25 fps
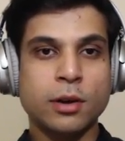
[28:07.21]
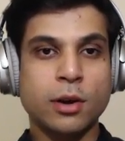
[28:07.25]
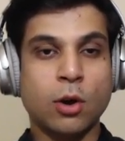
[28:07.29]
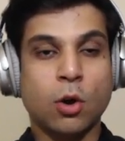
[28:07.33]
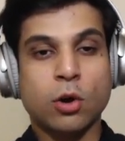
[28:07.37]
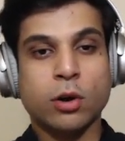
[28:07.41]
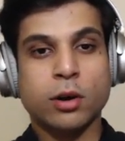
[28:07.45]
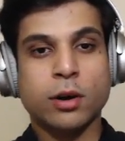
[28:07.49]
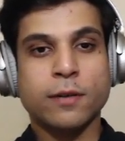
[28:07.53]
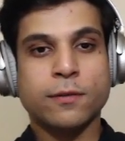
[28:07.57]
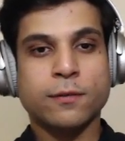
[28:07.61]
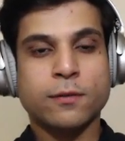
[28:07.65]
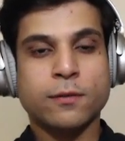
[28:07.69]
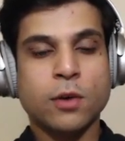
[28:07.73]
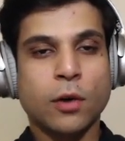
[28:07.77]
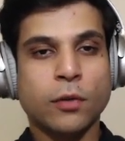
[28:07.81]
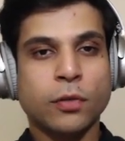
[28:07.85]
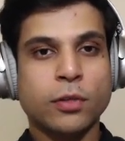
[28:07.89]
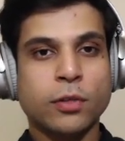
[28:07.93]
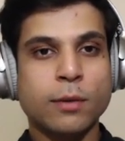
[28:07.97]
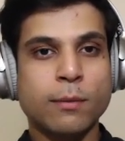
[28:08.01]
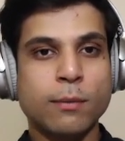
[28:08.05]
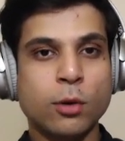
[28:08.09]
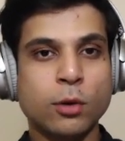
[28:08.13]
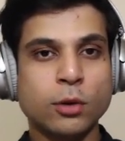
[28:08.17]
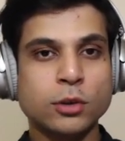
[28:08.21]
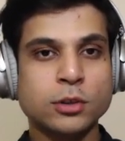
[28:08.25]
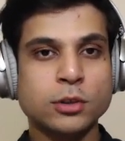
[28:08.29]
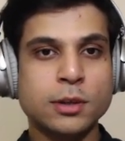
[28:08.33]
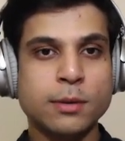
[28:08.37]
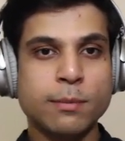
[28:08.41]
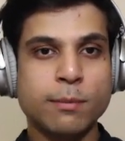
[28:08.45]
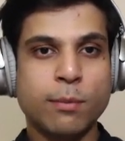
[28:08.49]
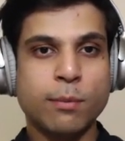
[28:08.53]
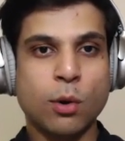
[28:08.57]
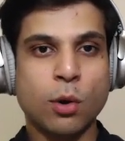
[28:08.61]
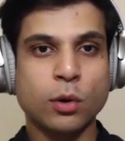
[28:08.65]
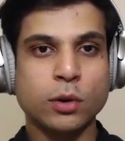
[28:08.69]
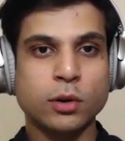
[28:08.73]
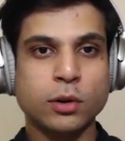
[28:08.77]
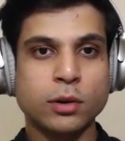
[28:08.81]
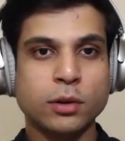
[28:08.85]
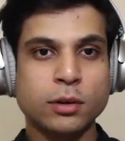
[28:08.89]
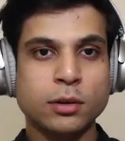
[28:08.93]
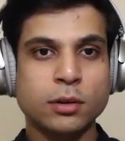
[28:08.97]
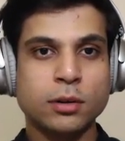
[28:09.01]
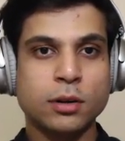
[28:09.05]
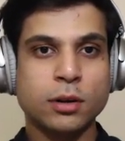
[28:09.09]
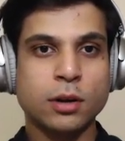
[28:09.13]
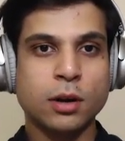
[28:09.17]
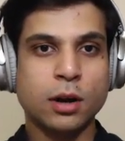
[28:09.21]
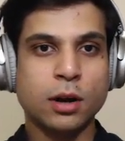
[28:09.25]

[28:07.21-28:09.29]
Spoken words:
or if not the most important